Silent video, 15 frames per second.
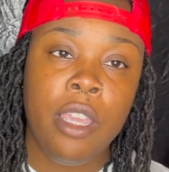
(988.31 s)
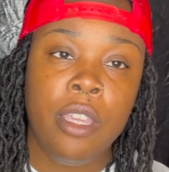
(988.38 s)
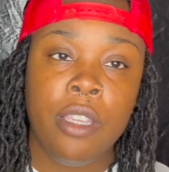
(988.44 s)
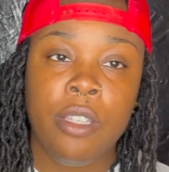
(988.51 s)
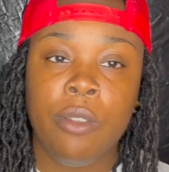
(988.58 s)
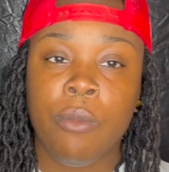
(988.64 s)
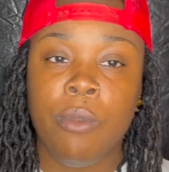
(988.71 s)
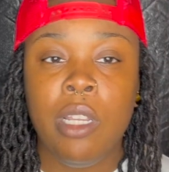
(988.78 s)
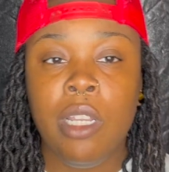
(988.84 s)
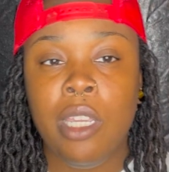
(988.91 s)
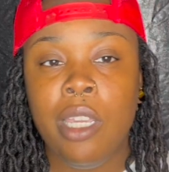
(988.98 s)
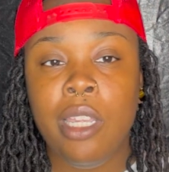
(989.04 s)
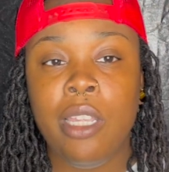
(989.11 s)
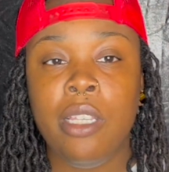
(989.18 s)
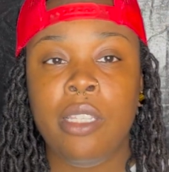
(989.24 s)
It's really
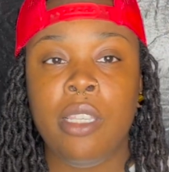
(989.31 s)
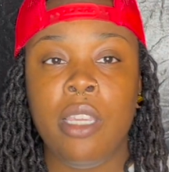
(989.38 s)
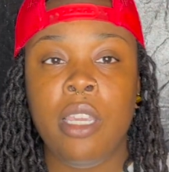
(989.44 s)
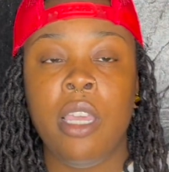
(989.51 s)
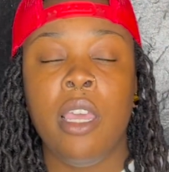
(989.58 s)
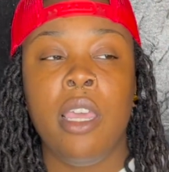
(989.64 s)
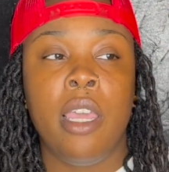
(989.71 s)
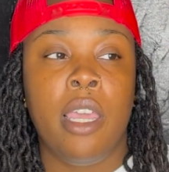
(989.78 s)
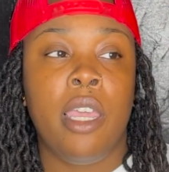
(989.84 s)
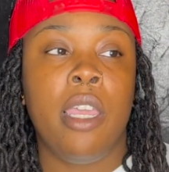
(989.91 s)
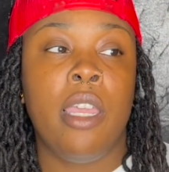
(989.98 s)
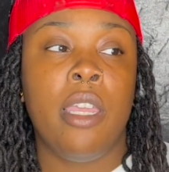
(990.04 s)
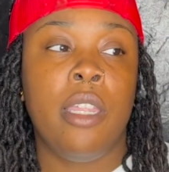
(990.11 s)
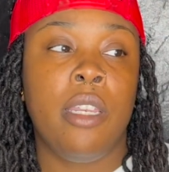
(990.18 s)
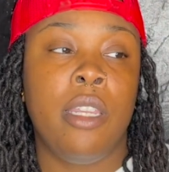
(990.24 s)
easy,
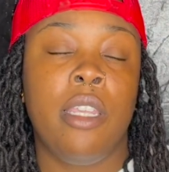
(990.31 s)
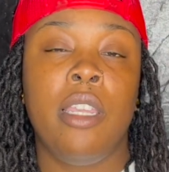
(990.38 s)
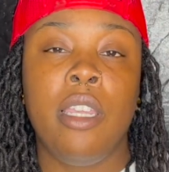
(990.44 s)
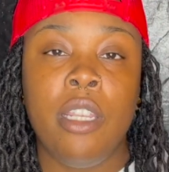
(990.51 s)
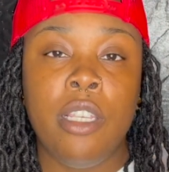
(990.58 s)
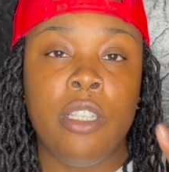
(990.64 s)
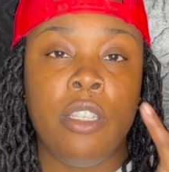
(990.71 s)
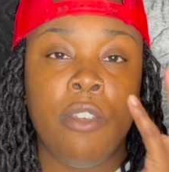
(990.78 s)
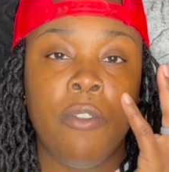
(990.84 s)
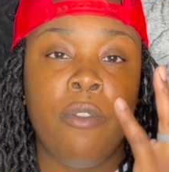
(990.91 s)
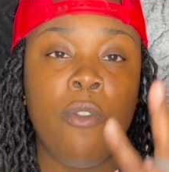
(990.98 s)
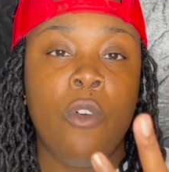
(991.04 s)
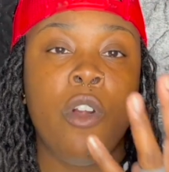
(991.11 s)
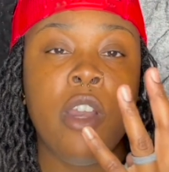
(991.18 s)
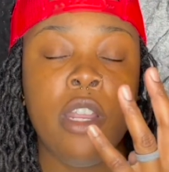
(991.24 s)
and it is
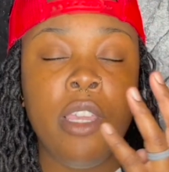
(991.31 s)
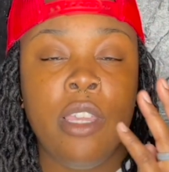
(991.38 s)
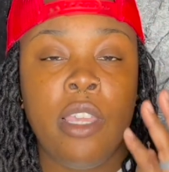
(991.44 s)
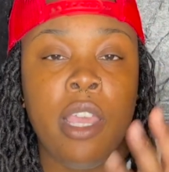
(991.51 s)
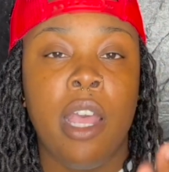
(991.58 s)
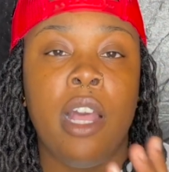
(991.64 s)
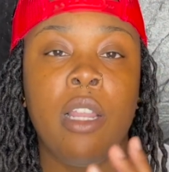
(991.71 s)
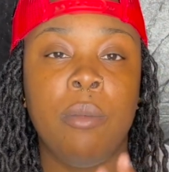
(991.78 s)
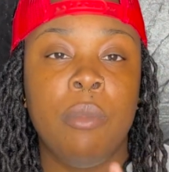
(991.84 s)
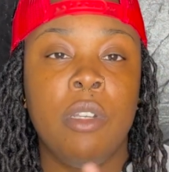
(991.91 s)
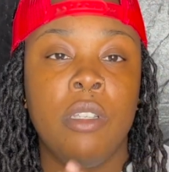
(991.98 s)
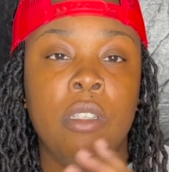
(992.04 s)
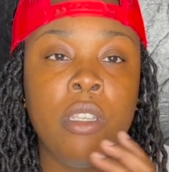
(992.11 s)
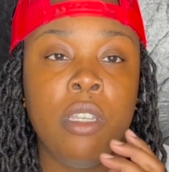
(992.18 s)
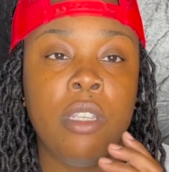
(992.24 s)
40
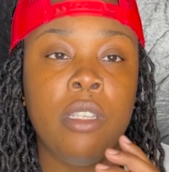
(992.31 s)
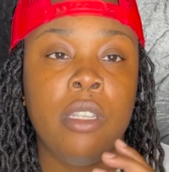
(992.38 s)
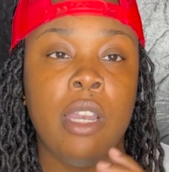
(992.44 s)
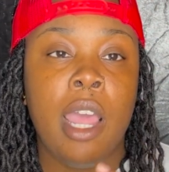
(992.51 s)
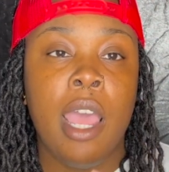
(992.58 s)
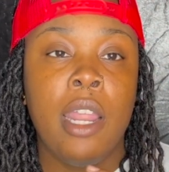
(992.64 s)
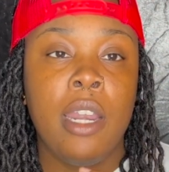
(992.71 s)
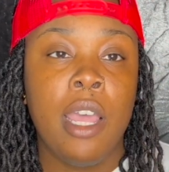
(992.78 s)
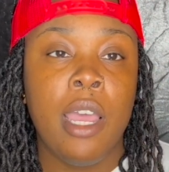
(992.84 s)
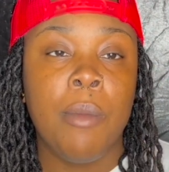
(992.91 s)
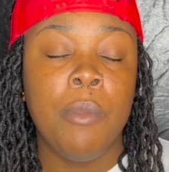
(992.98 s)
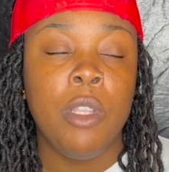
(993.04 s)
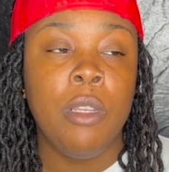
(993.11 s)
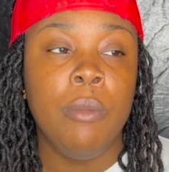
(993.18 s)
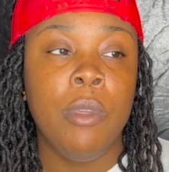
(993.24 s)
calibers. It is not
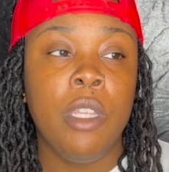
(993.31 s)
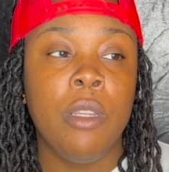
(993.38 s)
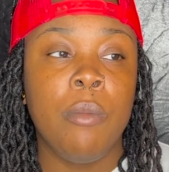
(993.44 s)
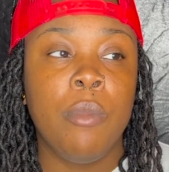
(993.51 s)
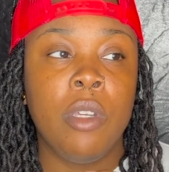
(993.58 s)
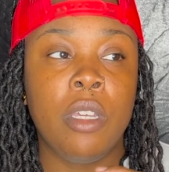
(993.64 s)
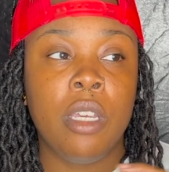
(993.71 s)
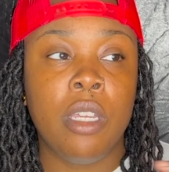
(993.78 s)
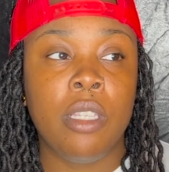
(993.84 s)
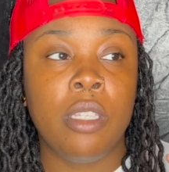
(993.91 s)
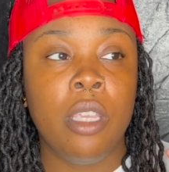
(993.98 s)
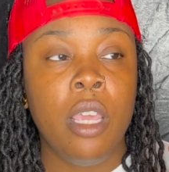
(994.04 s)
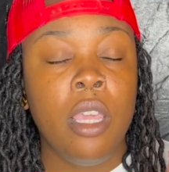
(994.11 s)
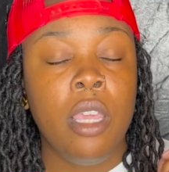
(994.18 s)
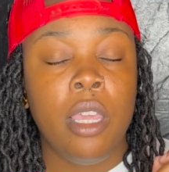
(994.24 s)
9mm, because
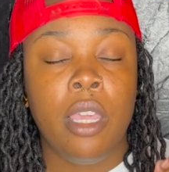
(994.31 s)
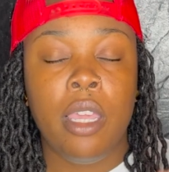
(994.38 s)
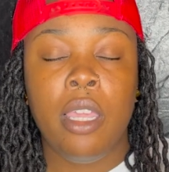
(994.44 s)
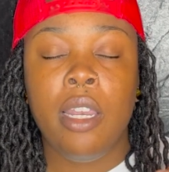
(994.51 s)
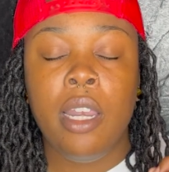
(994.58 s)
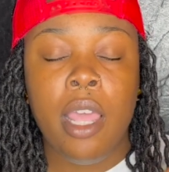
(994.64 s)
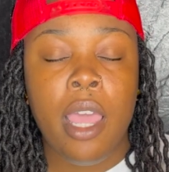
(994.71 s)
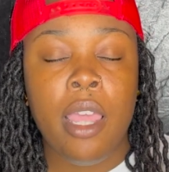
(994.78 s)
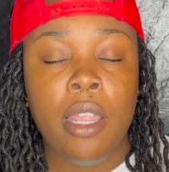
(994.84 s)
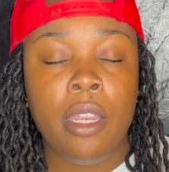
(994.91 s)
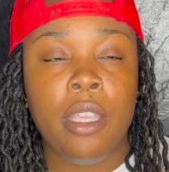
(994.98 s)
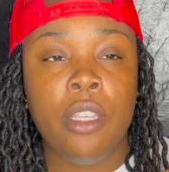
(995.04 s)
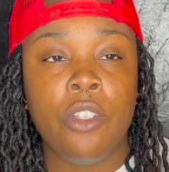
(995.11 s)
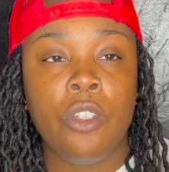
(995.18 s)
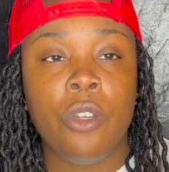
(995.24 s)
in that
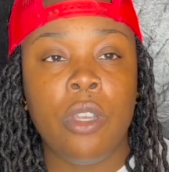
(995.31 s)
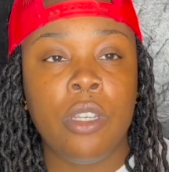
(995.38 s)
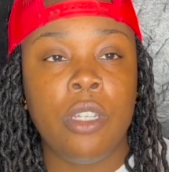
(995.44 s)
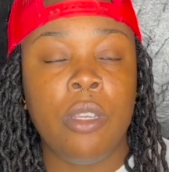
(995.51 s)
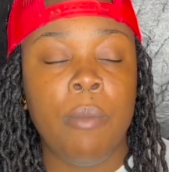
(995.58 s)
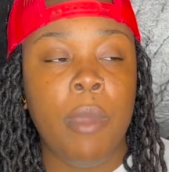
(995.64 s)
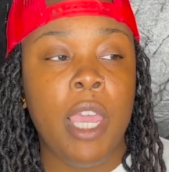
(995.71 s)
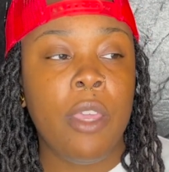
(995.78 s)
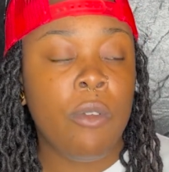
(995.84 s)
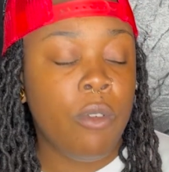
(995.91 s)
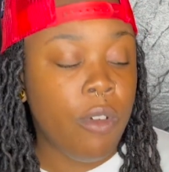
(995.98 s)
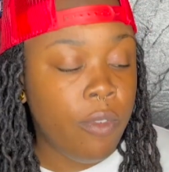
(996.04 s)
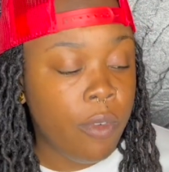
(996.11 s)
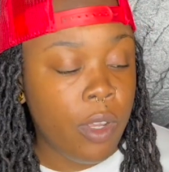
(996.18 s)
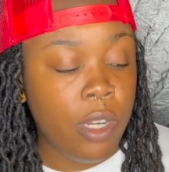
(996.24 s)
instruction manual
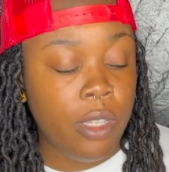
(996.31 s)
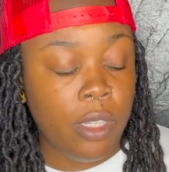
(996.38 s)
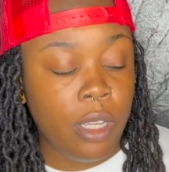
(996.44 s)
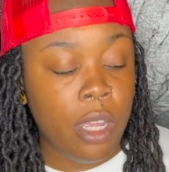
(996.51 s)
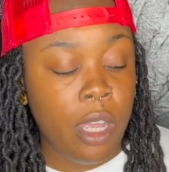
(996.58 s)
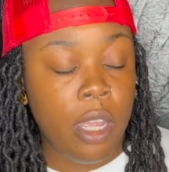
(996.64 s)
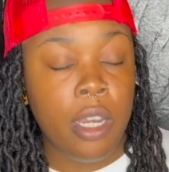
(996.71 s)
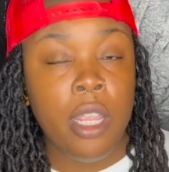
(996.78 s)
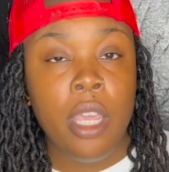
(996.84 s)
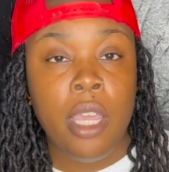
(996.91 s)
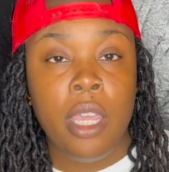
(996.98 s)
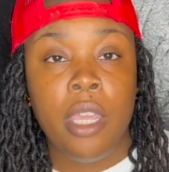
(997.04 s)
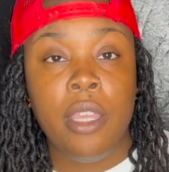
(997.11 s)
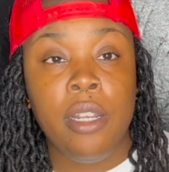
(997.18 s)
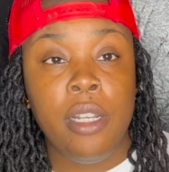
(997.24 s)
for this gun,
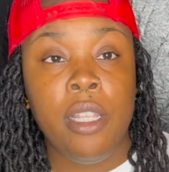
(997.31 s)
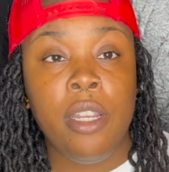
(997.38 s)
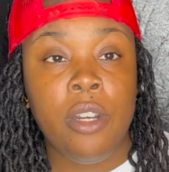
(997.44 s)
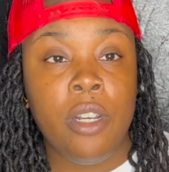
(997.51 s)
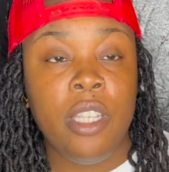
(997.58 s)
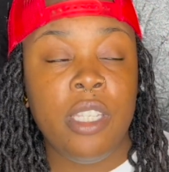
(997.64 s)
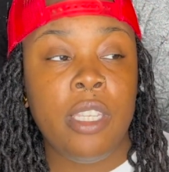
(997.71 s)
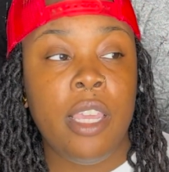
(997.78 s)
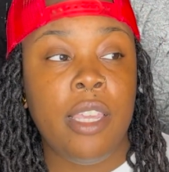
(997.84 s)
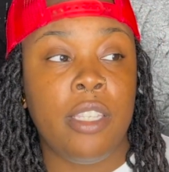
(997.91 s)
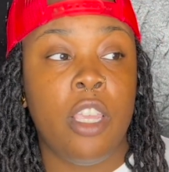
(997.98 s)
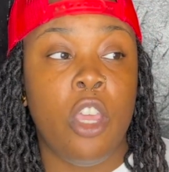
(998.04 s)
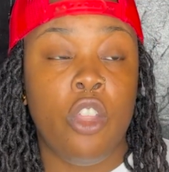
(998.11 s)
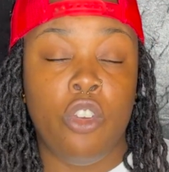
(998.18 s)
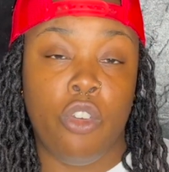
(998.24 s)
it literally says,
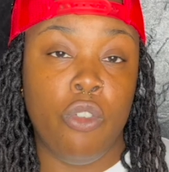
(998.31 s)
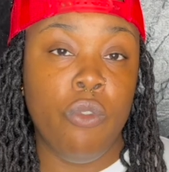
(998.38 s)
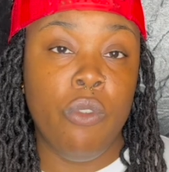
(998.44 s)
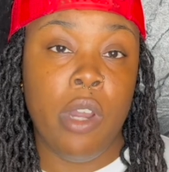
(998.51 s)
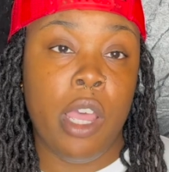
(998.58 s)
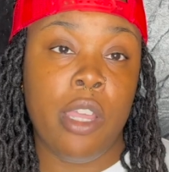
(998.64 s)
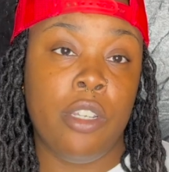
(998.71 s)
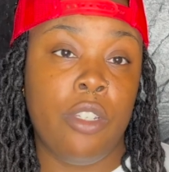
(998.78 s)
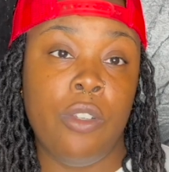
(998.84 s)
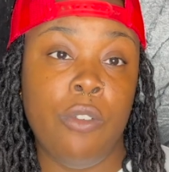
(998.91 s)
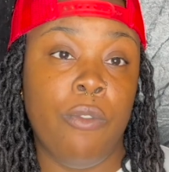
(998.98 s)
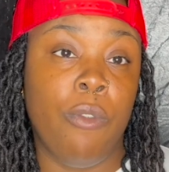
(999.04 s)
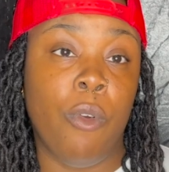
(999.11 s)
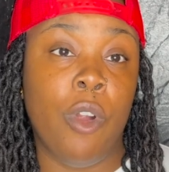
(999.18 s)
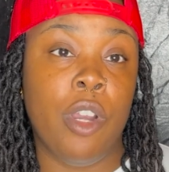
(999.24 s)
do not shoot
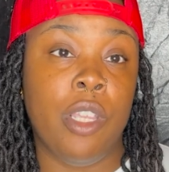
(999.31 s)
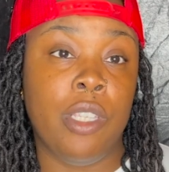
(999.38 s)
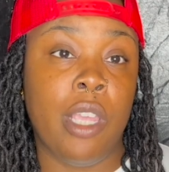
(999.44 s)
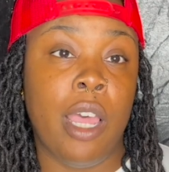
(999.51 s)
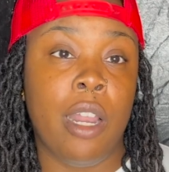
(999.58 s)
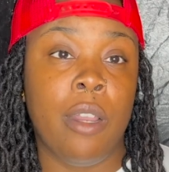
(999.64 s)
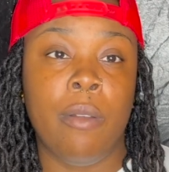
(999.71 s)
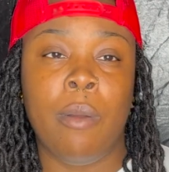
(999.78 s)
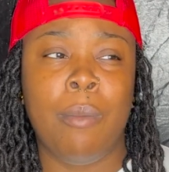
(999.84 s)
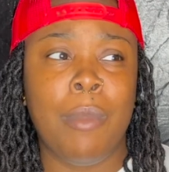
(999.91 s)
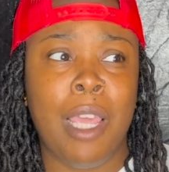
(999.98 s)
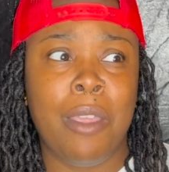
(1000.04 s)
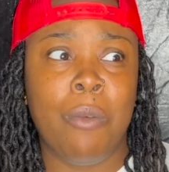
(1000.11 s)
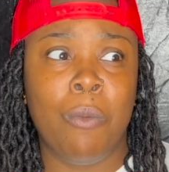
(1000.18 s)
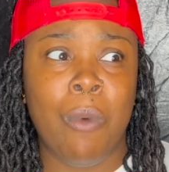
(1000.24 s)
40s out of it. I'm
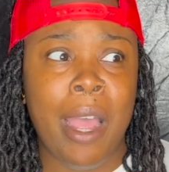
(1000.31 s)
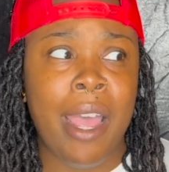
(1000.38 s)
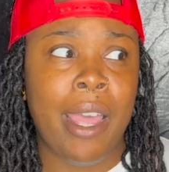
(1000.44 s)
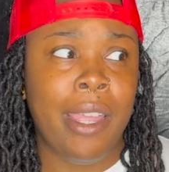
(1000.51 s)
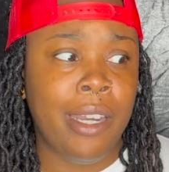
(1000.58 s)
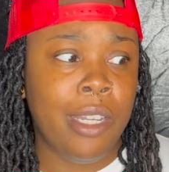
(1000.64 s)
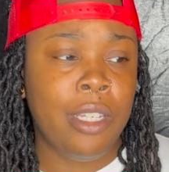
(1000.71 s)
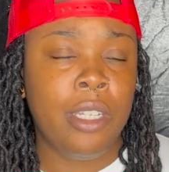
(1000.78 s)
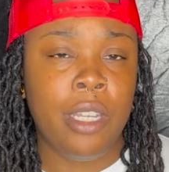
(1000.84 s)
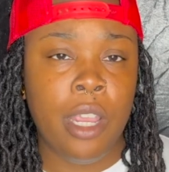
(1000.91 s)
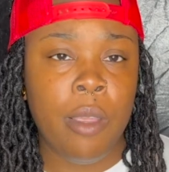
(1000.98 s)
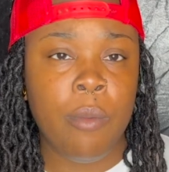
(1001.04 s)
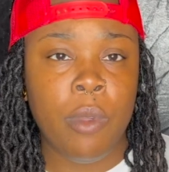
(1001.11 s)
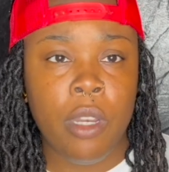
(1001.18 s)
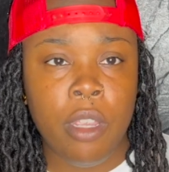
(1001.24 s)
like, why? And it's
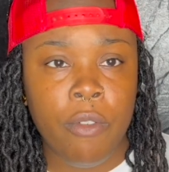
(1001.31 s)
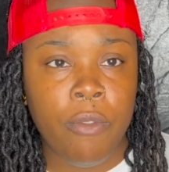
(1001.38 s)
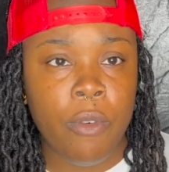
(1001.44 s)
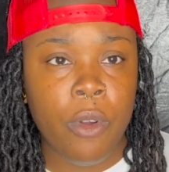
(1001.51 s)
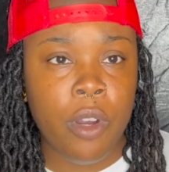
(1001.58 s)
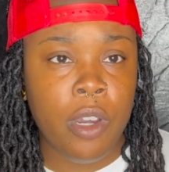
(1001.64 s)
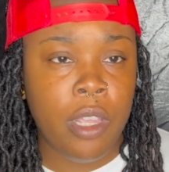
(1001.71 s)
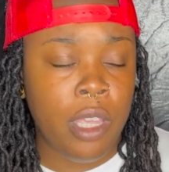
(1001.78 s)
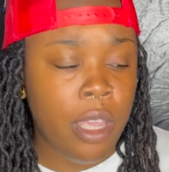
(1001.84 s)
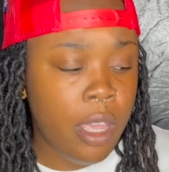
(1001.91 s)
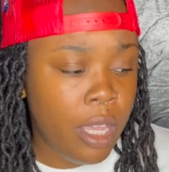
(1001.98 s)
chambered in 40.